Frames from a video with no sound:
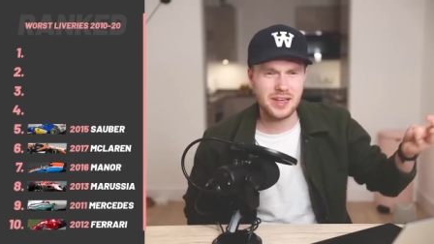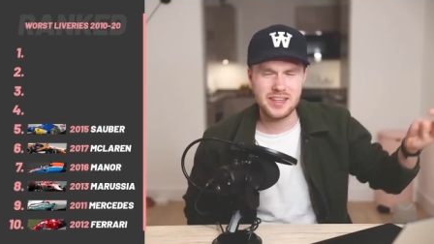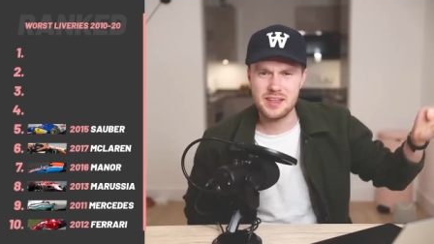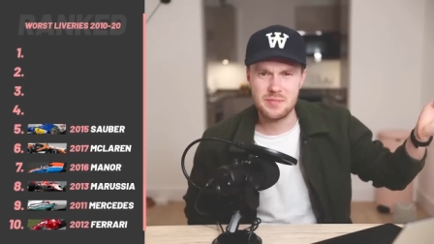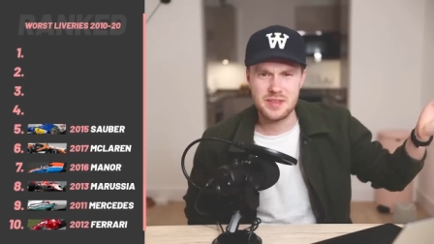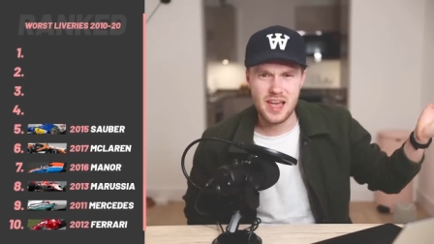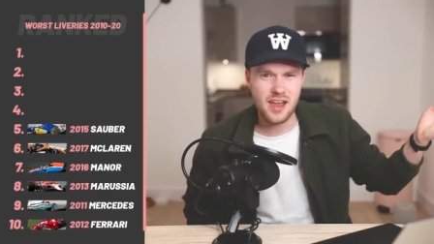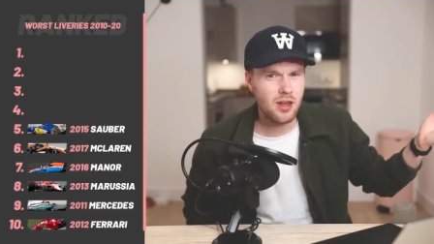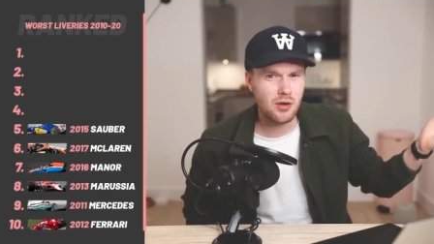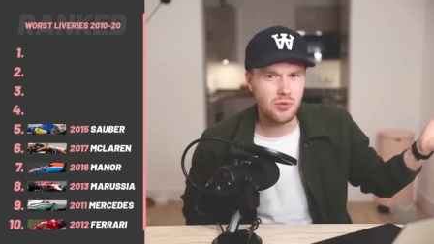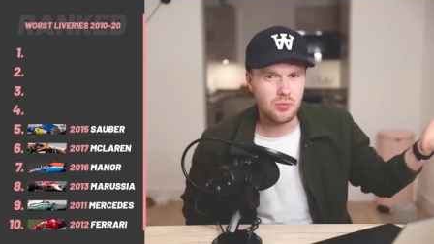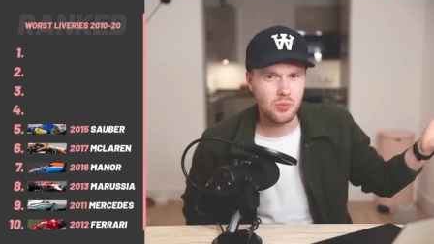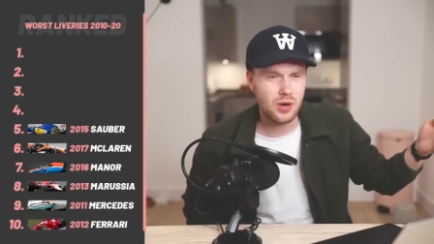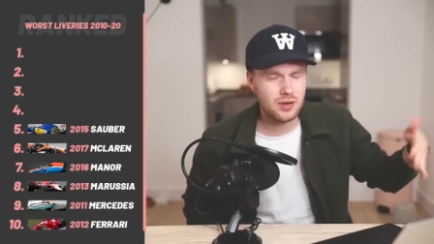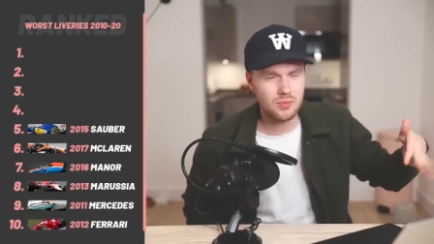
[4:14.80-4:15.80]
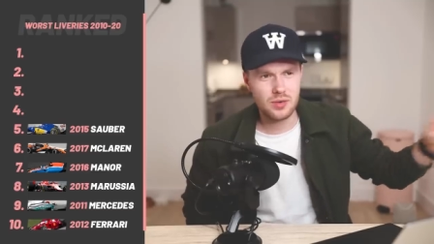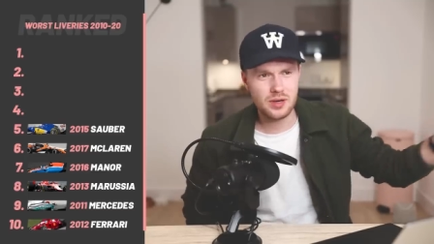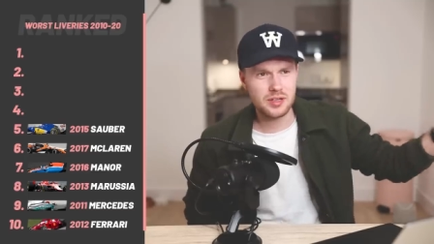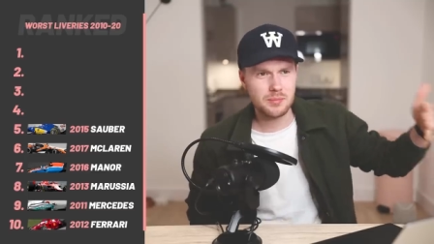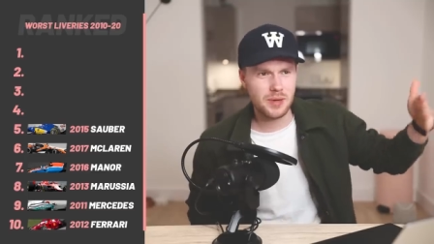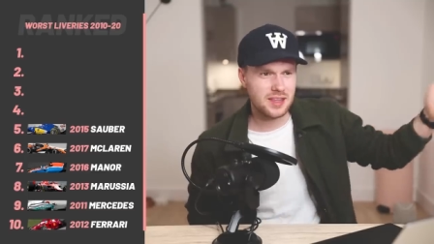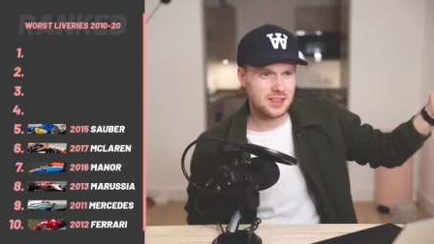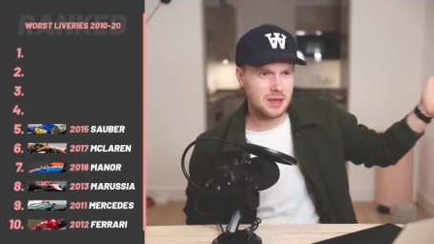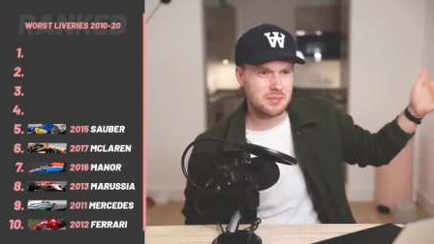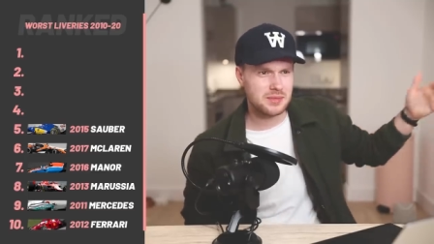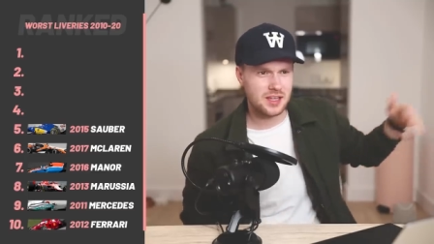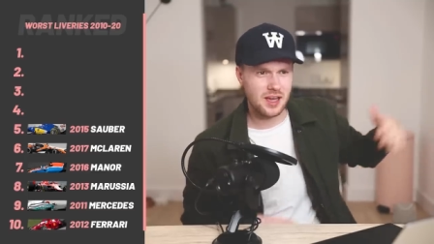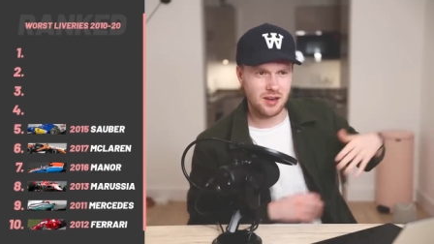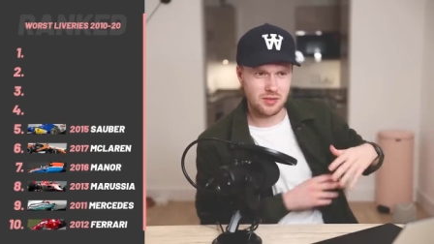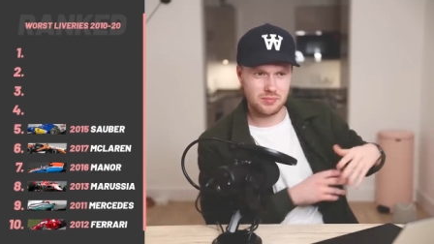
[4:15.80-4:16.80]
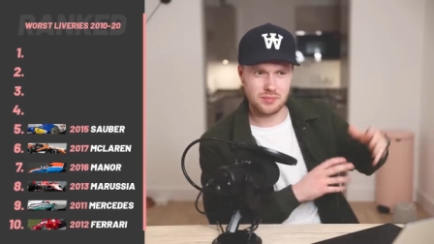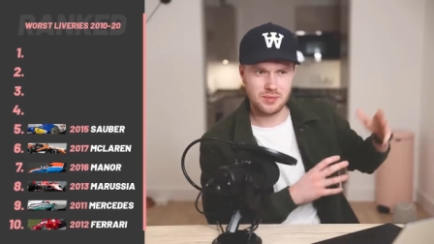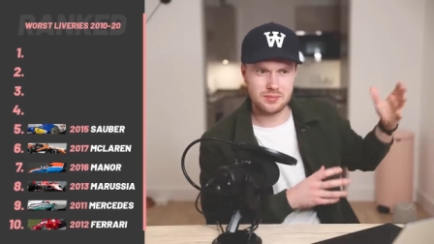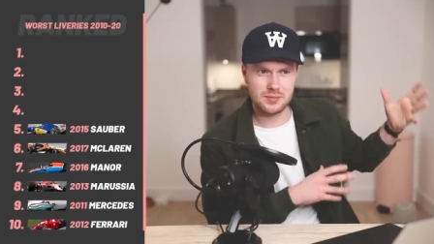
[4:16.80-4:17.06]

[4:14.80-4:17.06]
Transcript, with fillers: make them yellow? Why, why don't you make them yellow?